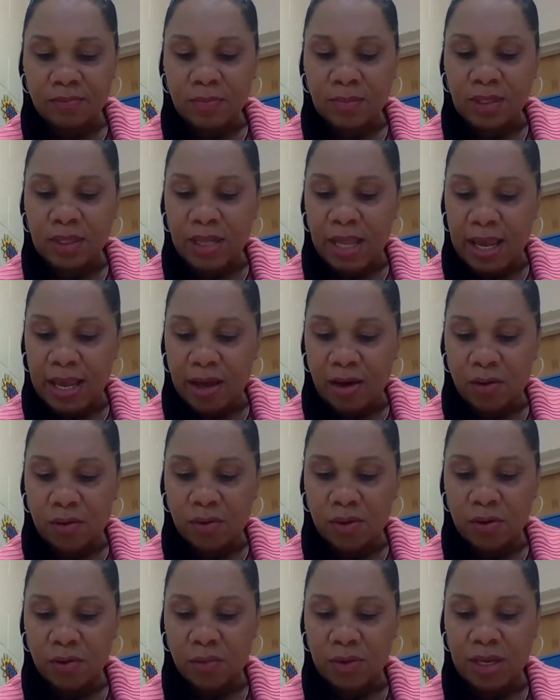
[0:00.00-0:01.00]

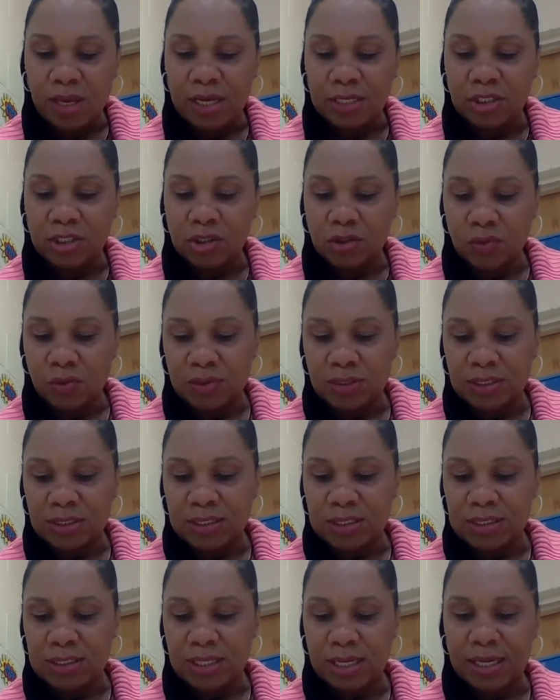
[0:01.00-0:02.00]
Now we had chosen
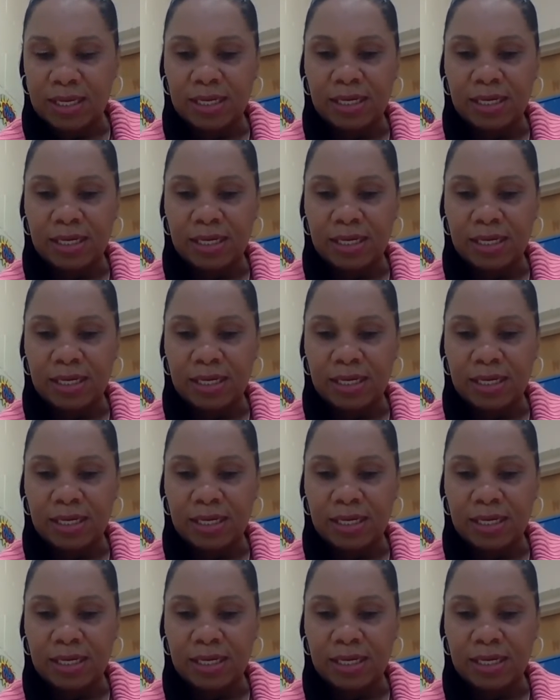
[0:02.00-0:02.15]
to stay in